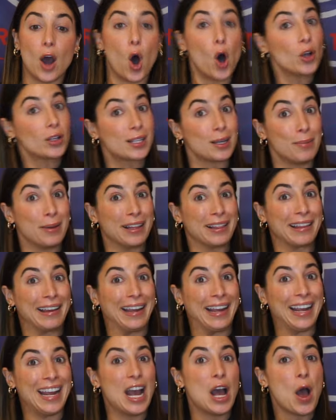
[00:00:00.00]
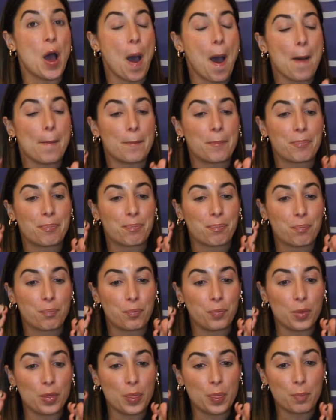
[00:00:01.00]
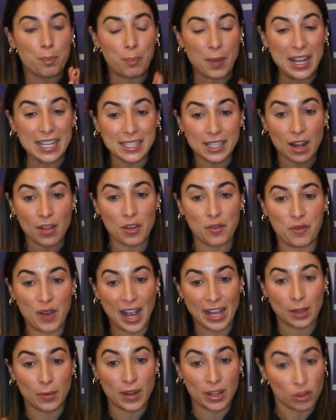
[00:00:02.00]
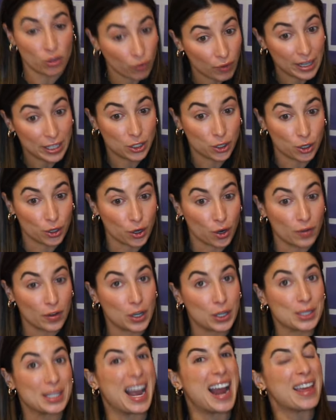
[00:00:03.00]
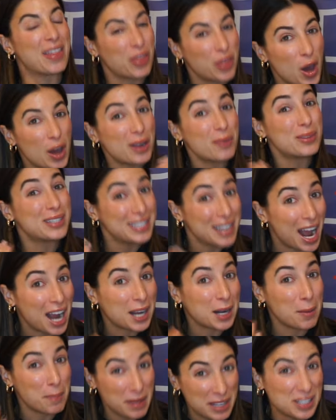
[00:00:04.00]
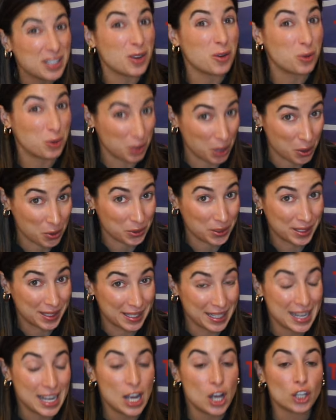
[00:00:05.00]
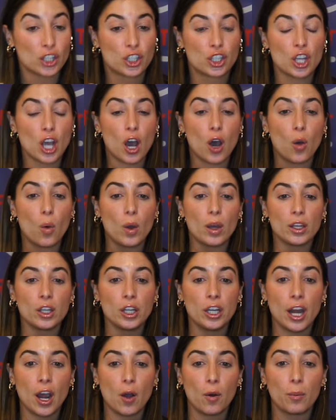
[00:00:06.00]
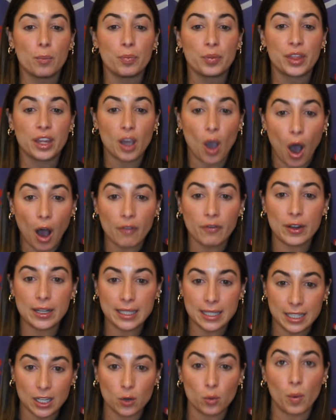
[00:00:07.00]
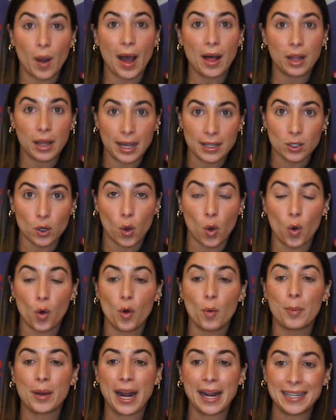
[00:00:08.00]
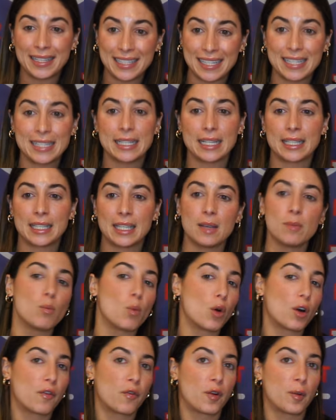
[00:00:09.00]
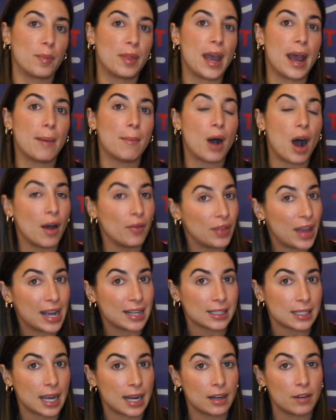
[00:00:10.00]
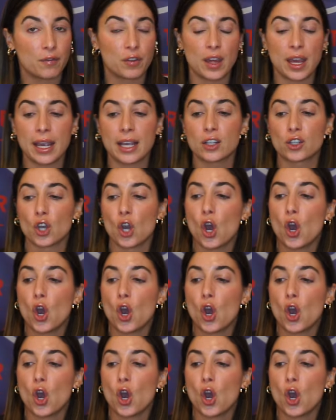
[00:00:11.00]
ultimately, based on the fact that we had 3 turnovers, I thought it was not going to be so close. So, you know, the offense did well as a whole, but I need to see more from them on that side of things.